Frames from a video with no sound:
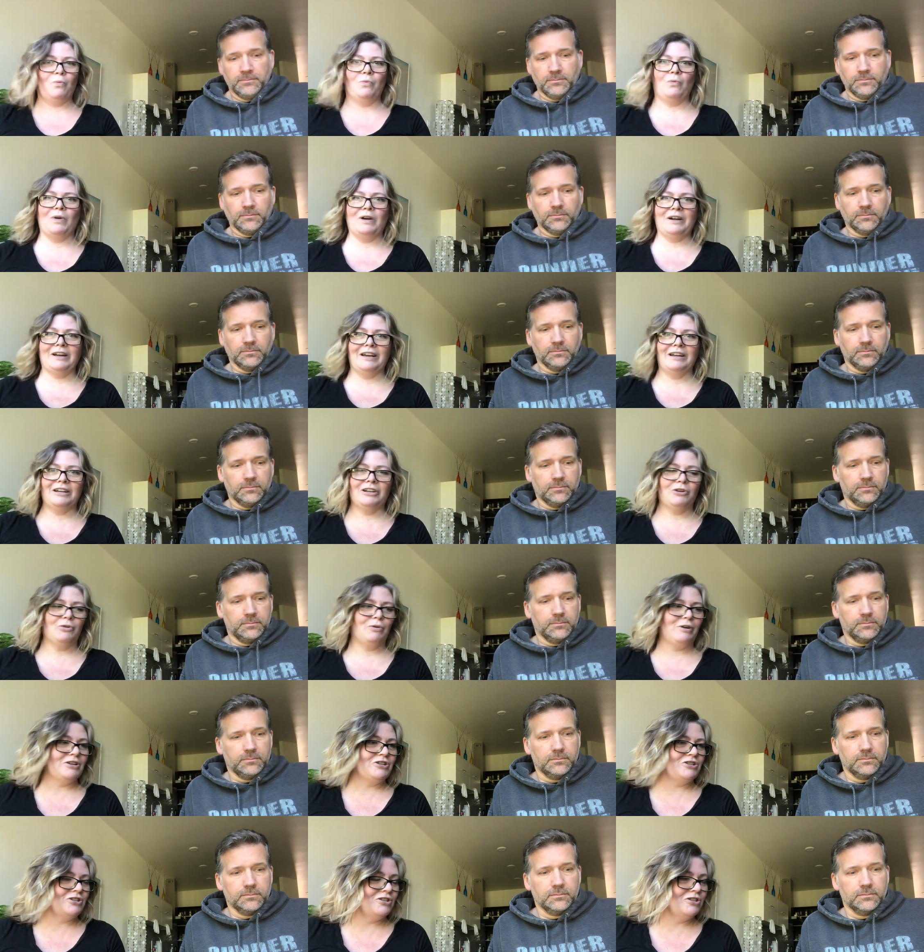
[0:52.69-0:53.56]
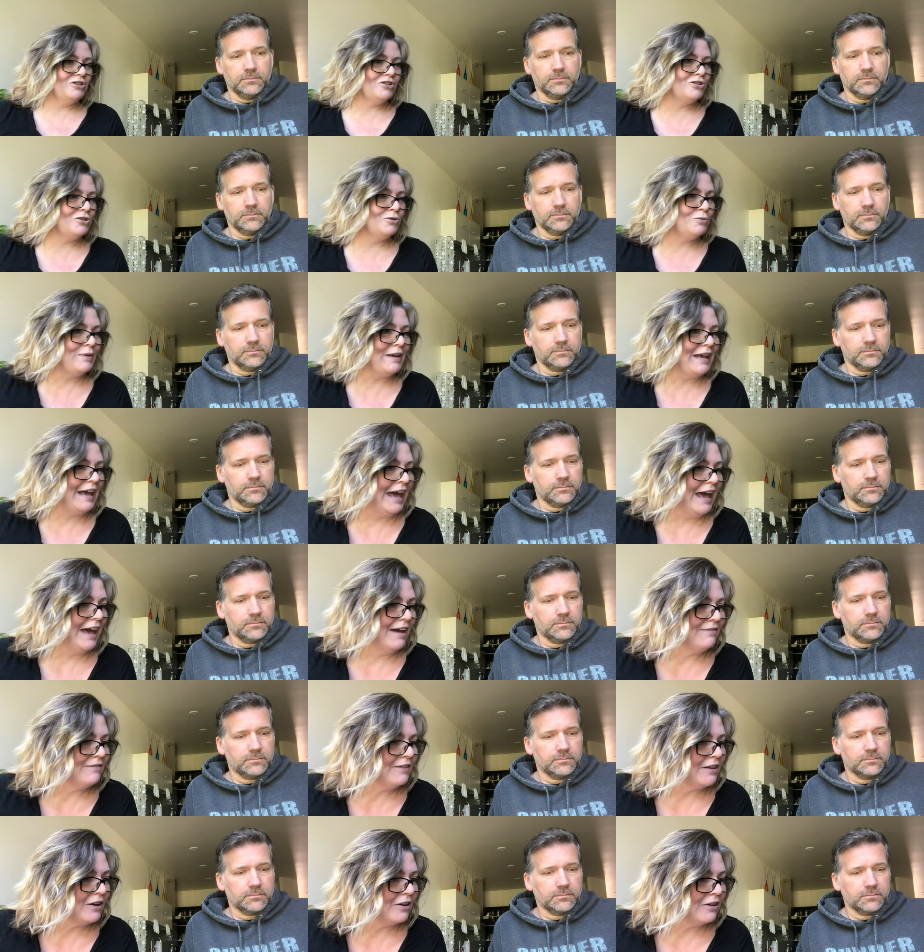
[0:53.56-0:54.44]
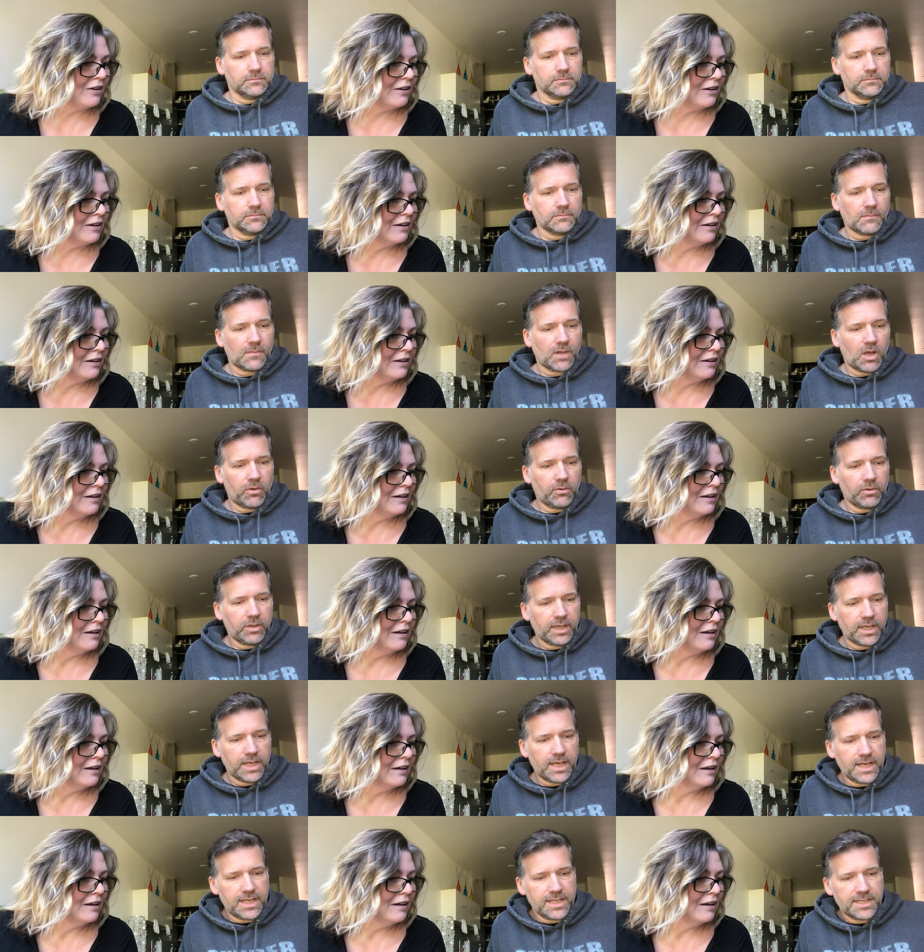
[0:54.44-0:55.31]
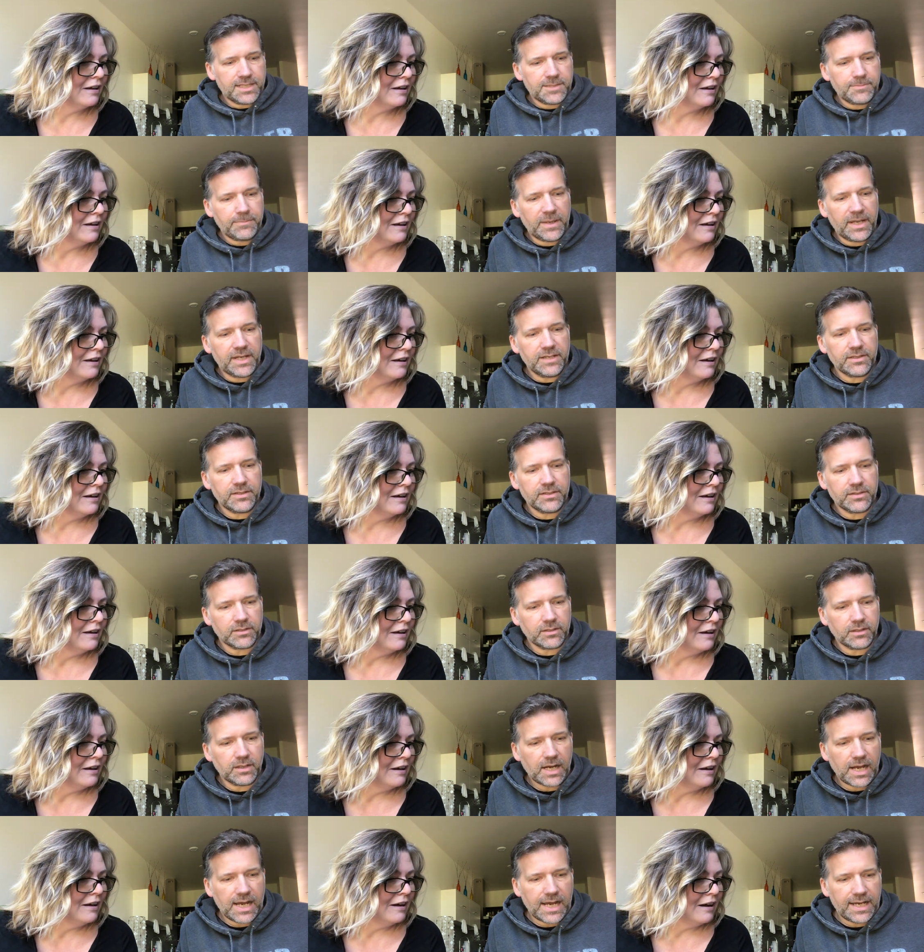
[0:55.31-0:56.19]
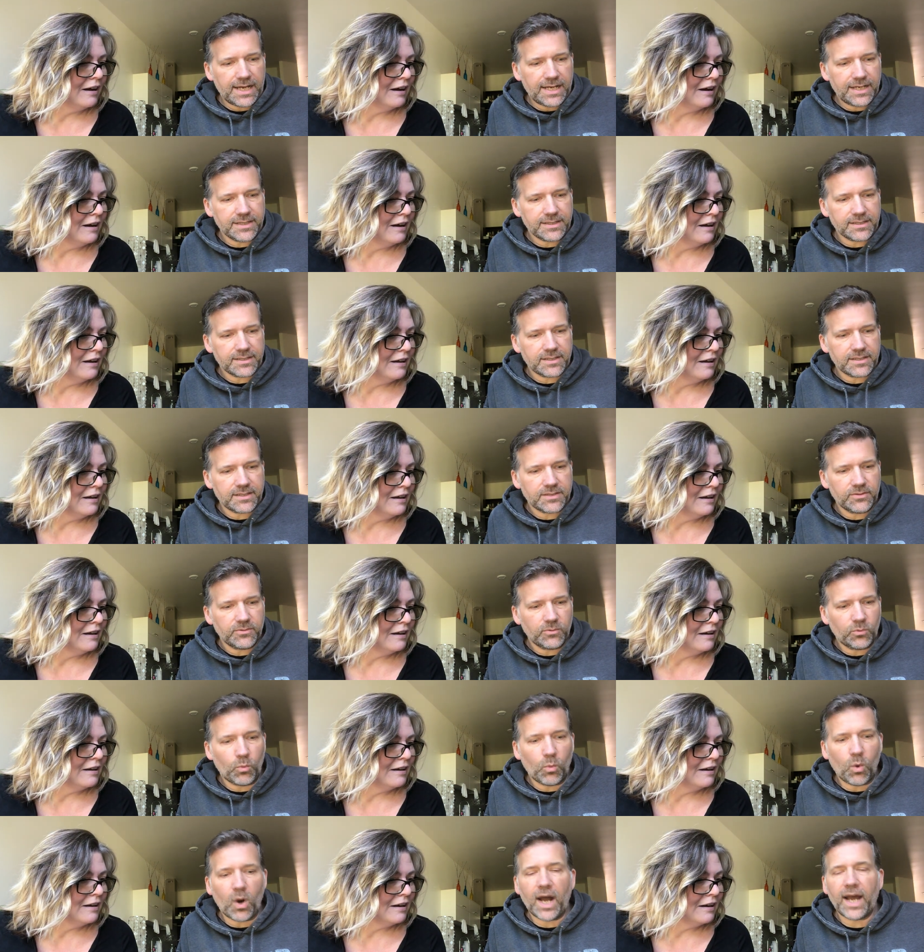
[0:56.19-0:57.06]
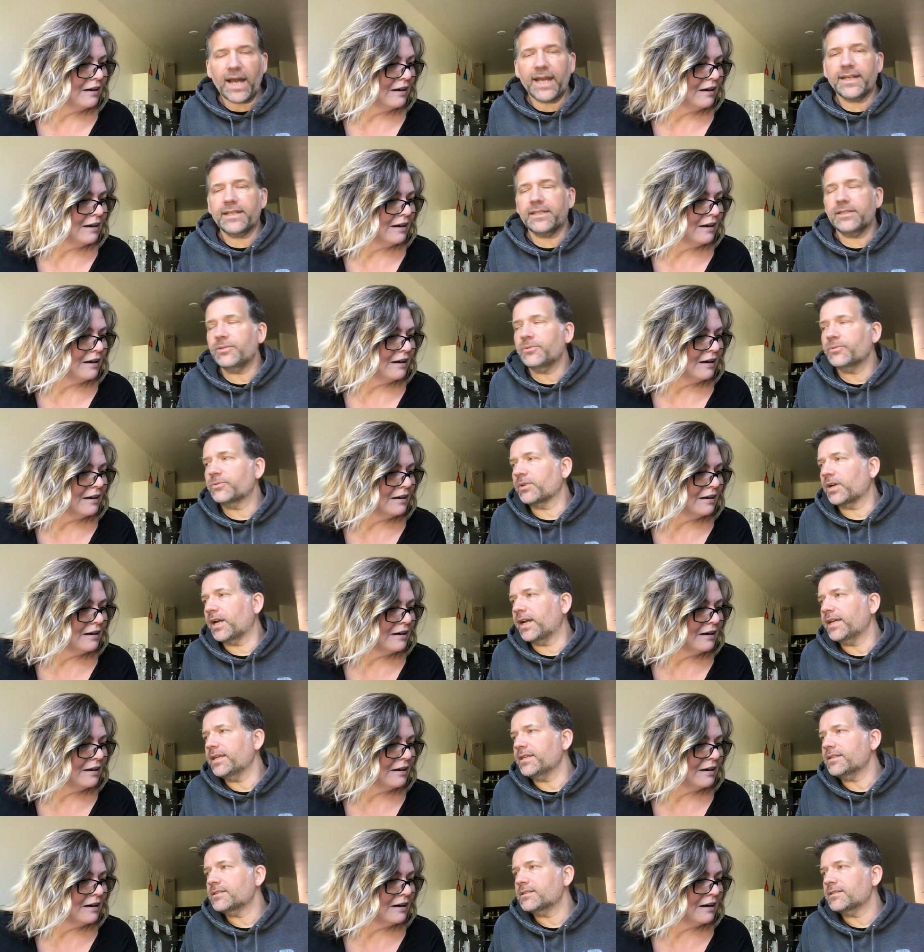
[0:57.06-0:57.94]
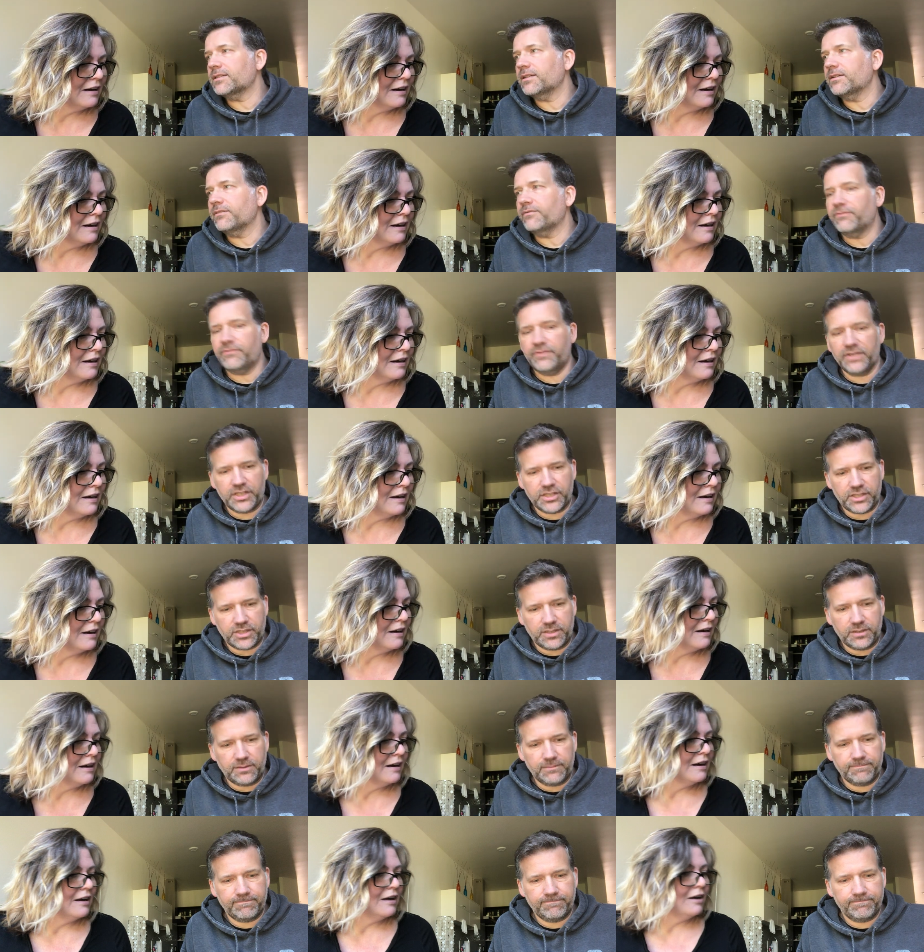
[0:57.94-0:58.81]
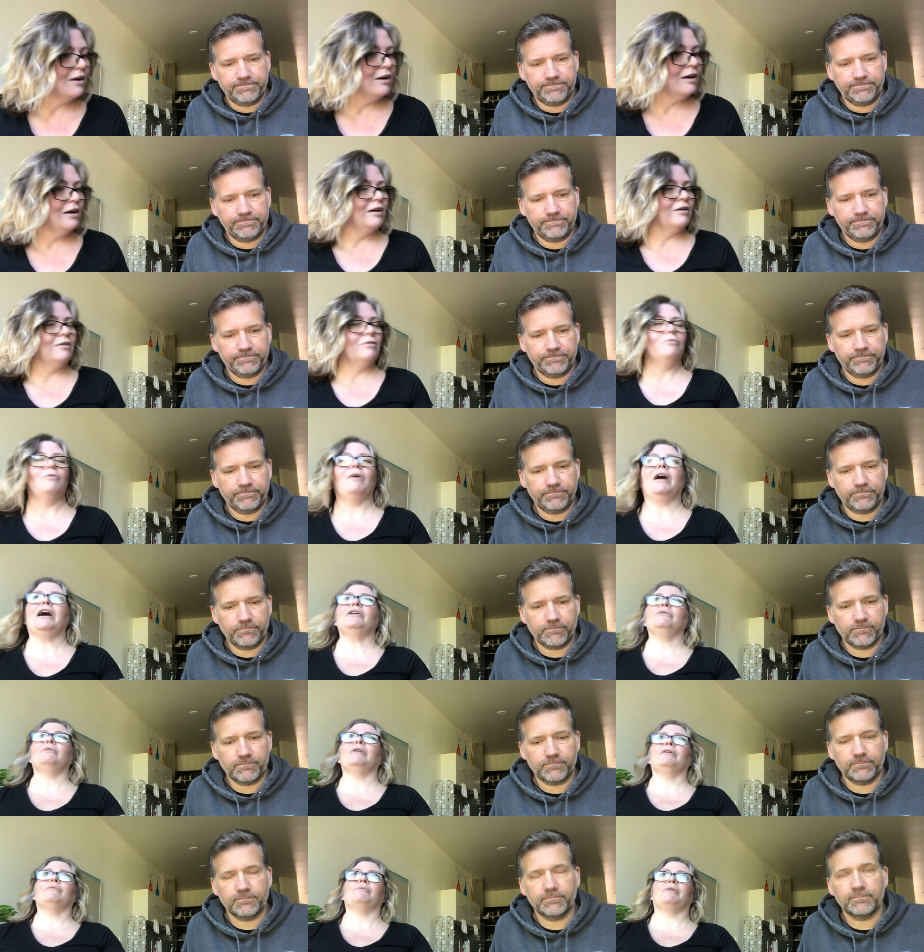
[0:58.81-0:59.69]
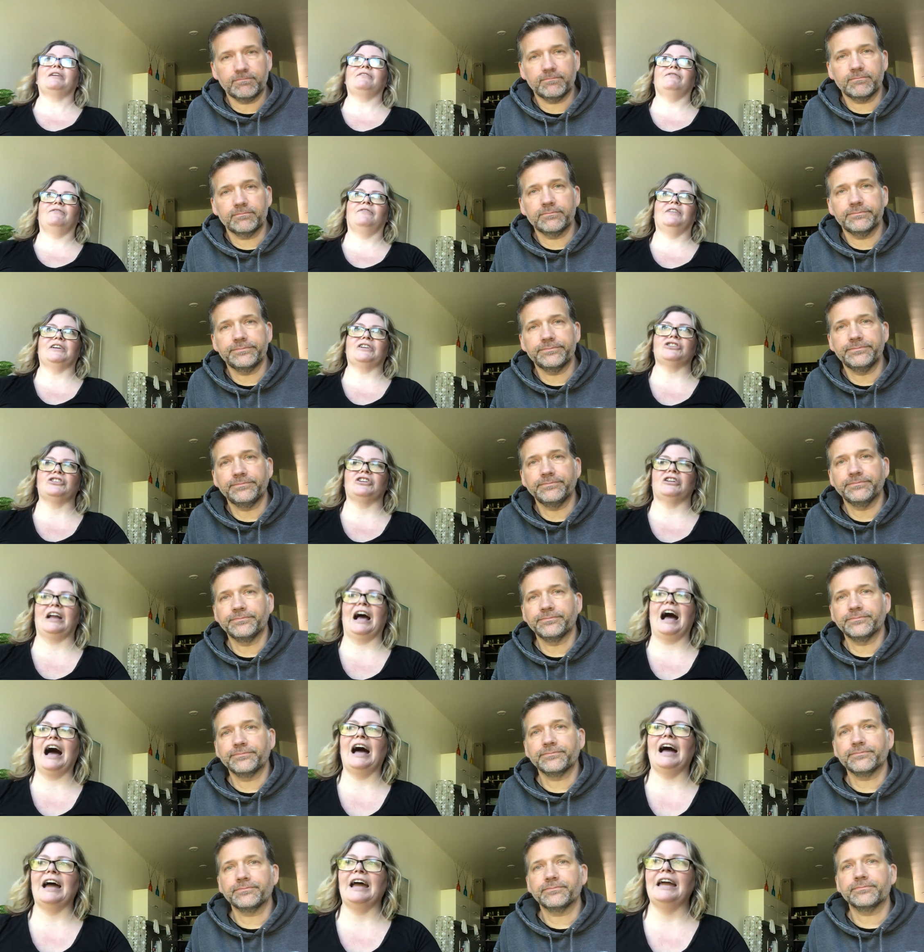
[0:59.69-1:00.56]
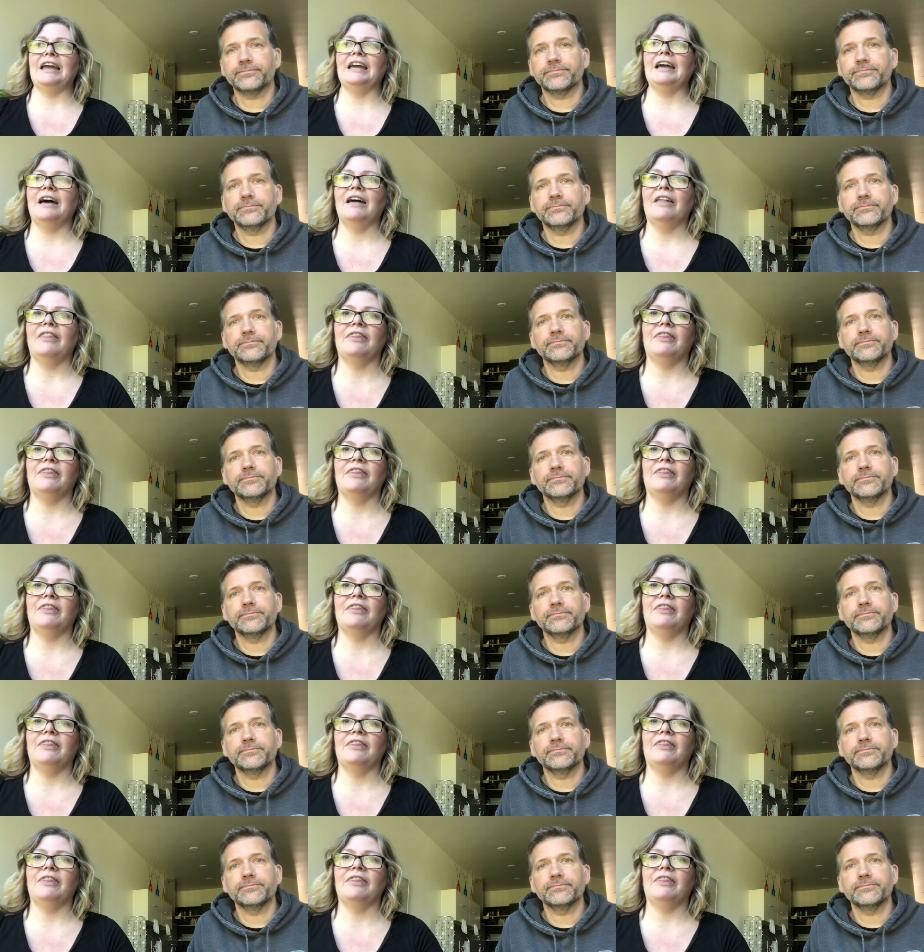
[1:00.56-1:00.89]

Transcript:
Speaker 1: what kind of questions do we have here?
Speaker 2: Okay, Spencer asks, why do you write fiction?
Speaker 1: why do I write fiction? I